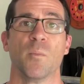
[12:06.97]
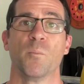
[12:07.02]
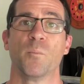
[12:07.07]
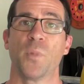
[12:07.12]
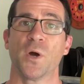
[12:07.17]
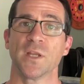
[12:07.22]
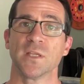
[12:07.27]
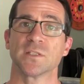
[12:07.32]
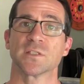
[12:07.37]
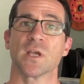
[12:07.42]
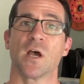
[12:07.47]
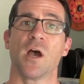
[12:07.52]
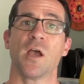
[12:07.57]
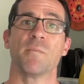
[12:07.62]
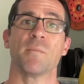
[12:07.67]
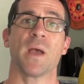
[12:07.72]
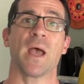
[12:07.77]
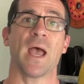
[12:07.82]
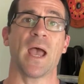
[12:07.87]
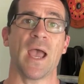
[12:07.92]
Body
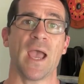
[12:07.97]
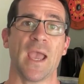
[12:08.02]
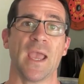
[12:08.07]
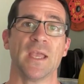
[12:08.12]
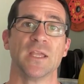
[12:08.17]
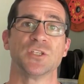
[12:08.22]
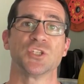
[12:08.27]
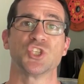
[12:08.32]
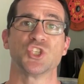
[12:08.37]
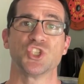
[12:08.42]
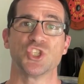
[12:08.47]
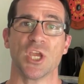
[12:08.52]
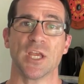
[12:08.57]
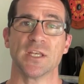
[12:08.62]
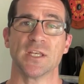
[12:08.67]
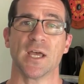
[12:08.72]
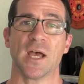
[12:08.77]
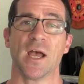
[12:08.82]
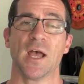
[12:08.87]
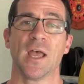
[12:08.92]
type, age,
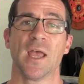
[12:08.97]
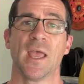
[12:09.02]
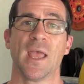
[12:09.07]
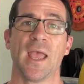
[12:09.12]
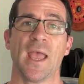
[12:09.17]
gender,